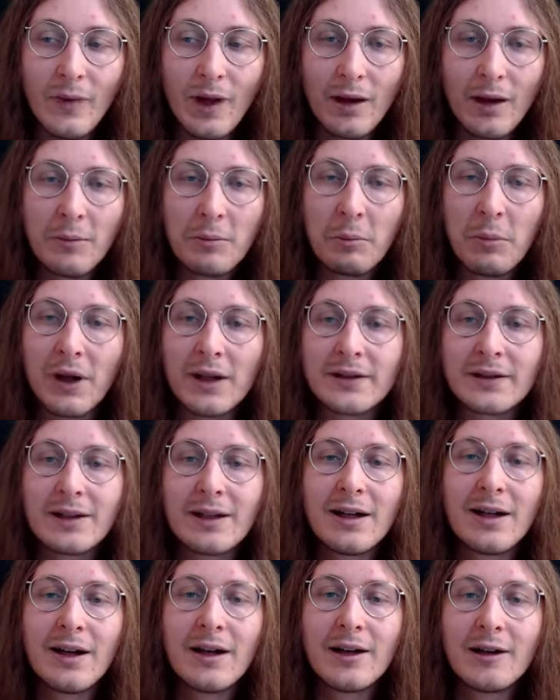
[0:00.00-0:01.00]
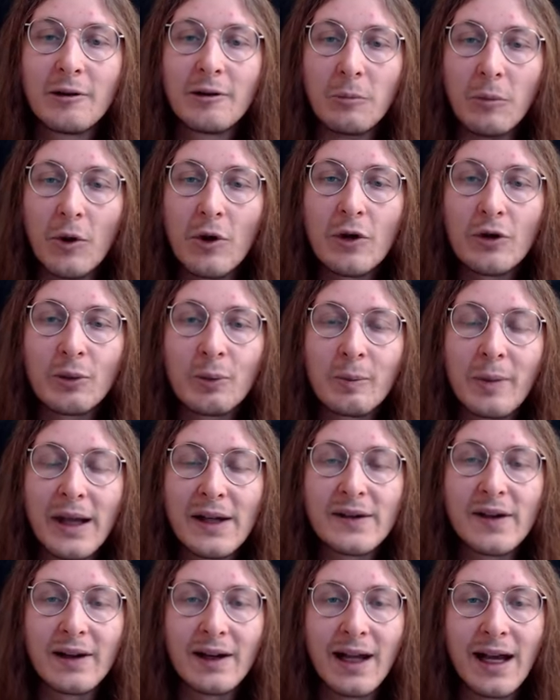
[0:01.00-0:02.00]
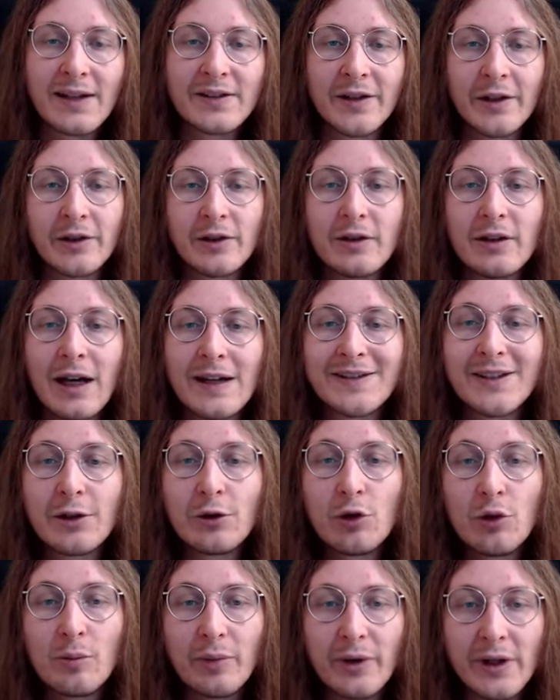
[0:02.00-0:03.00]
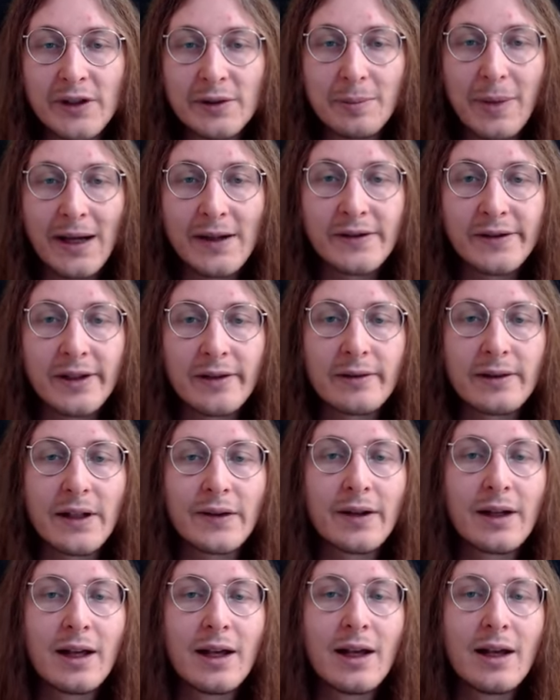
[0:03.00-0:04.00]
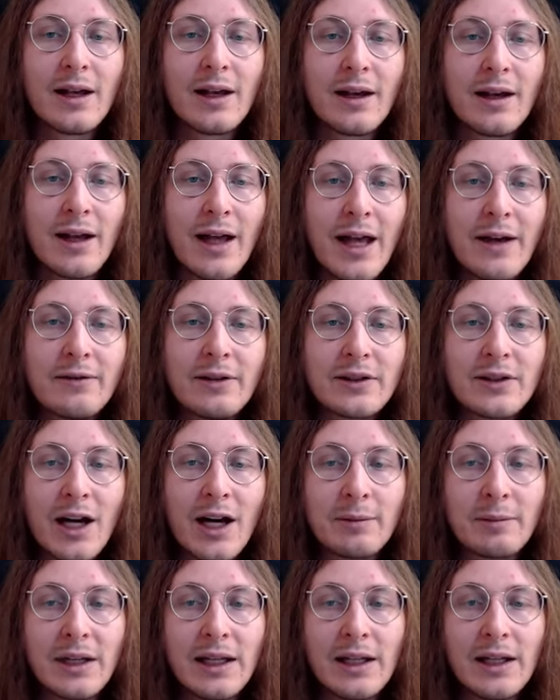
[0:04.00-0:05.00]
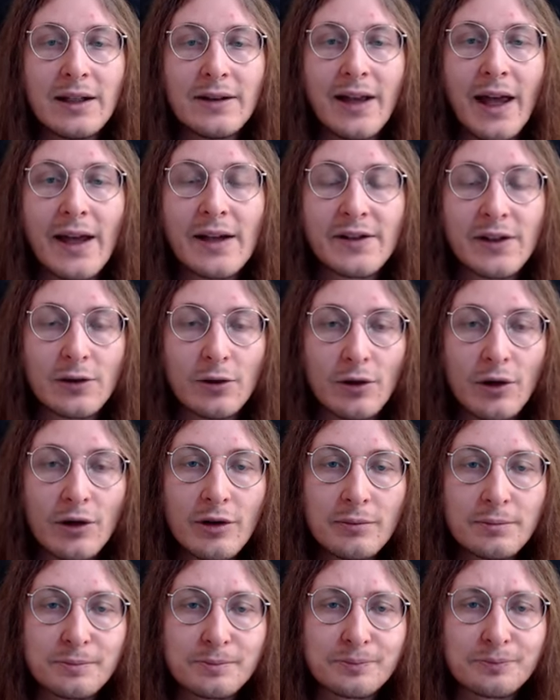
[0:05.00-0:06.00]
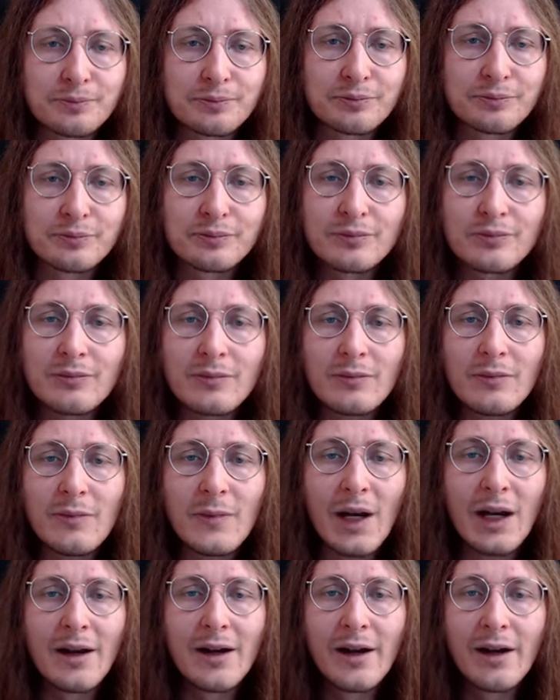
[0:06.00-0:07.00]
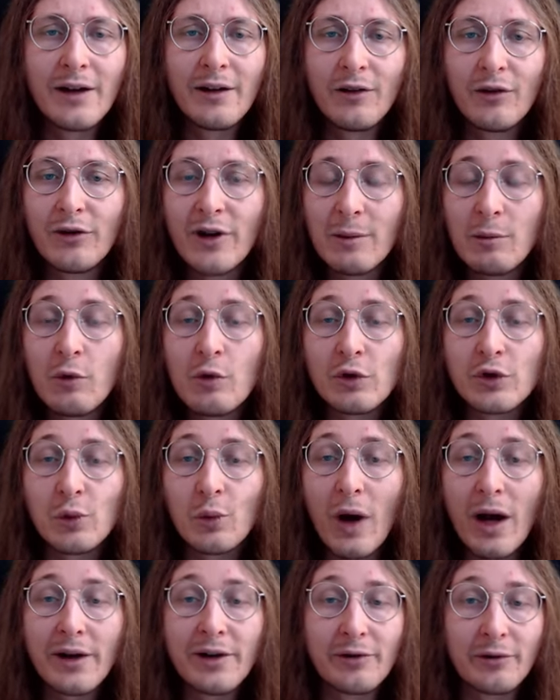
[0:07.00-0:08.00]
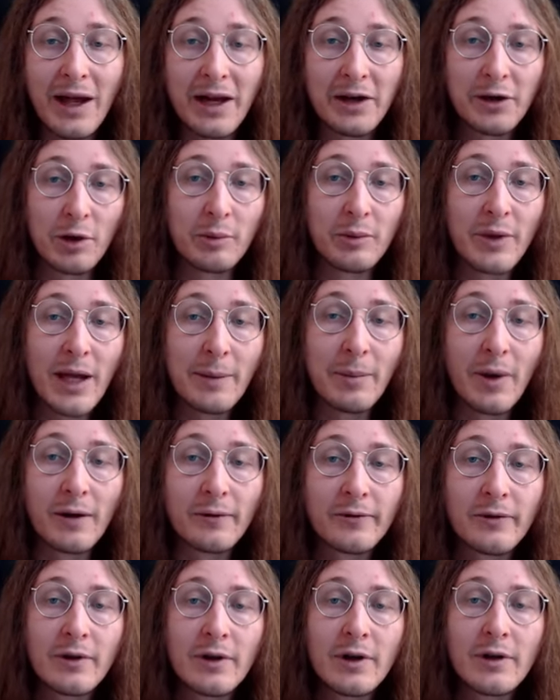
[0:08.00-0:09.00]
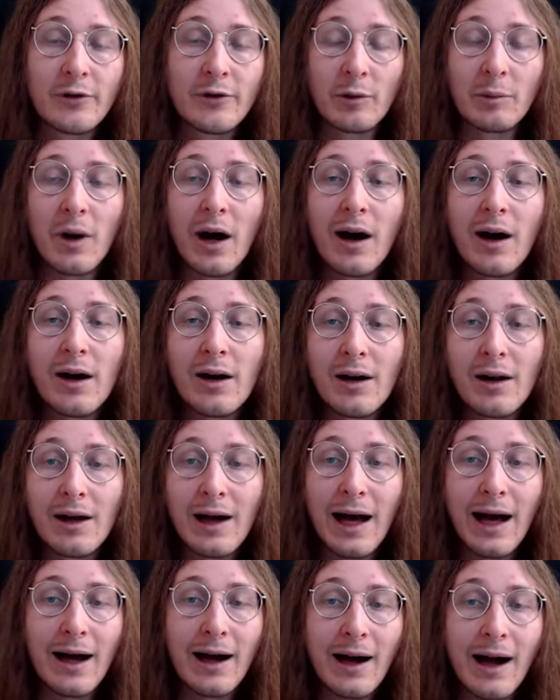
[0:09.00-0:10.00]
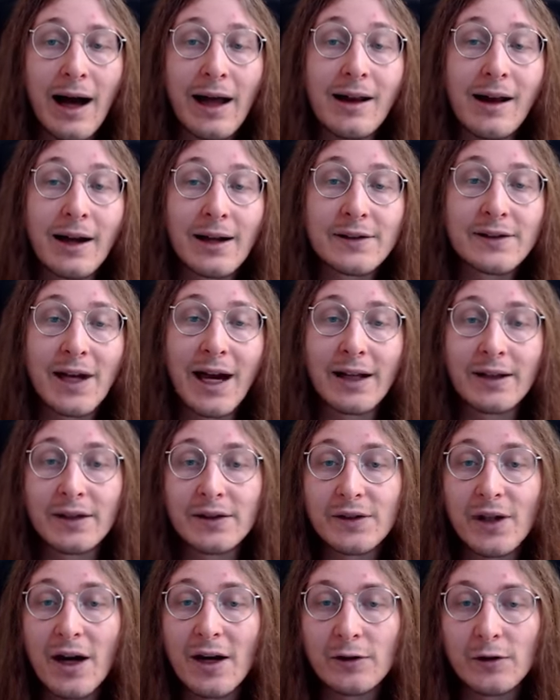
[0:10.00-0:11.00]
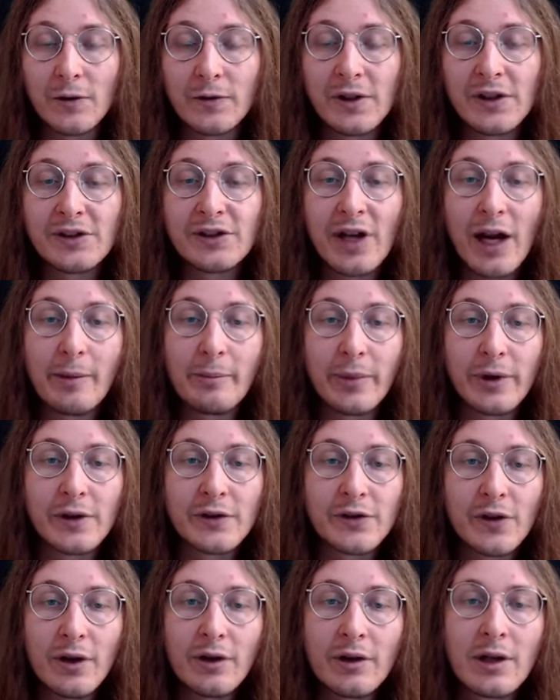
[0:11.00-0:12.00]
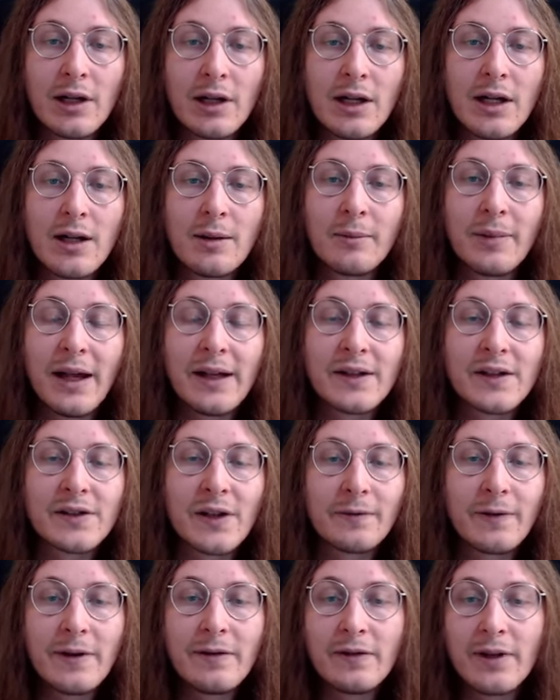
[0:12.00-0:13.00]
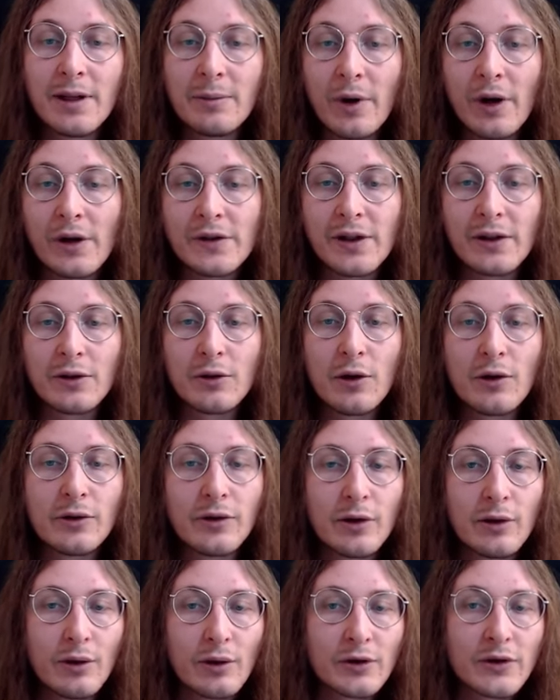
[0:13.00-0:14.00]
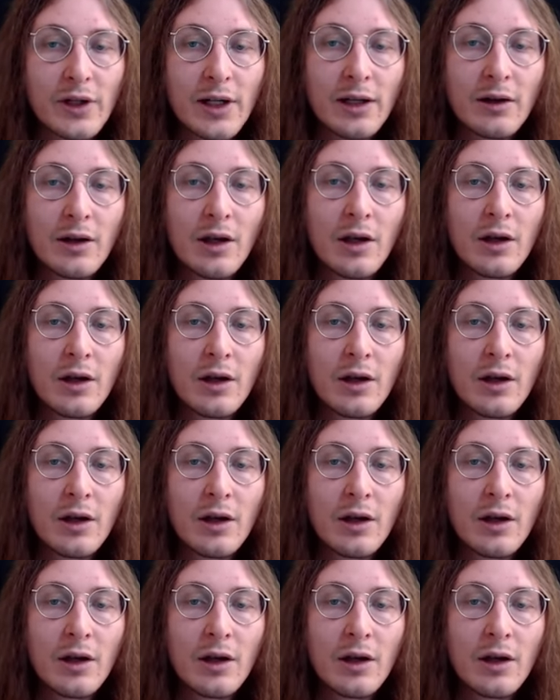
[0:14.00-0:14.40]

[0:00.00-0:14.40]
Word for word: But Maud basically has the Doom Priest passive that every time he takes a turn, removes one random debuff from all allies at the start of this champion's turn, places a 15% continuous heal